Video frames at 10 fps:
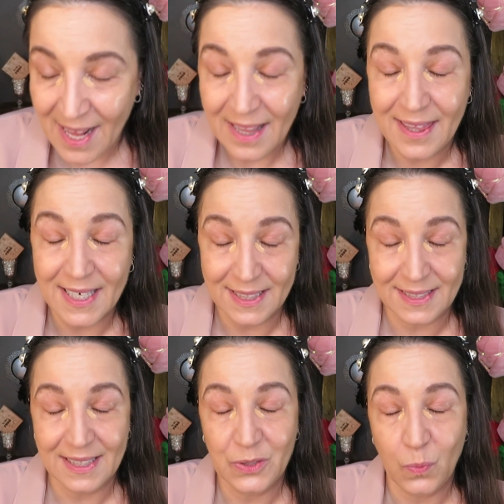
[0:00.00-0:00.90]

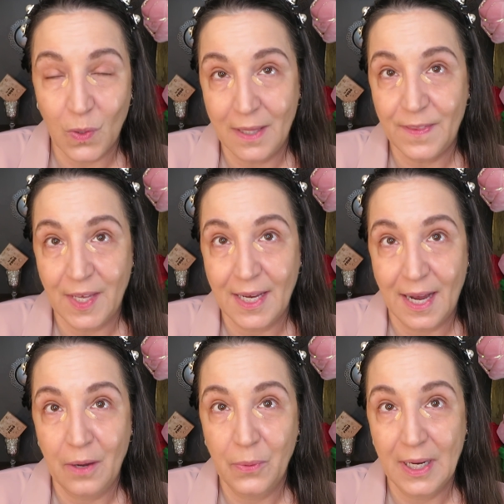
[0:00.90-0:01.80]
This is one thing
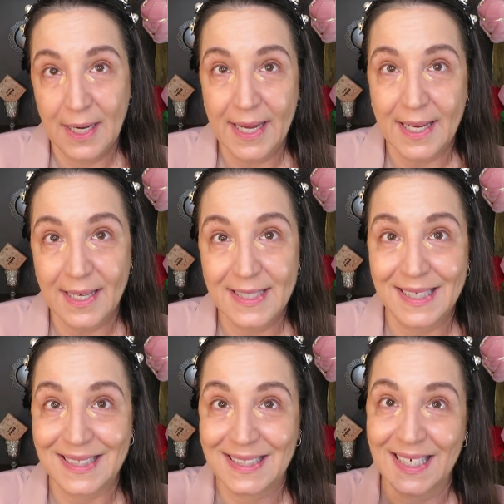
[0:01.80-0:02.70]
I would like it
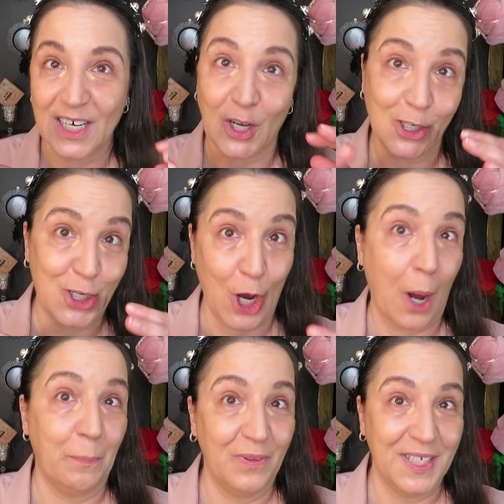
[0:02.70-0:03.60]
to sit on
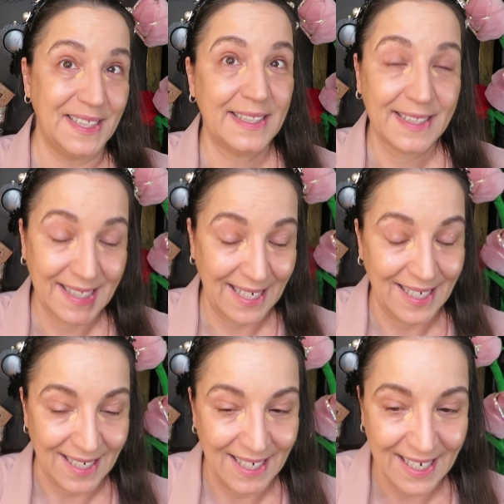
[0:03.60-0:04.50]
top of the
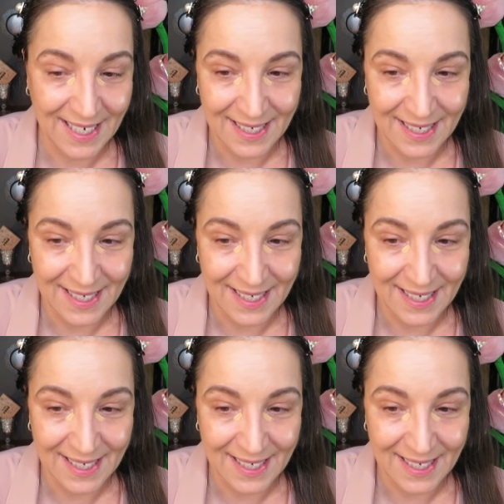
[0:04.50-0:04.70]
skin.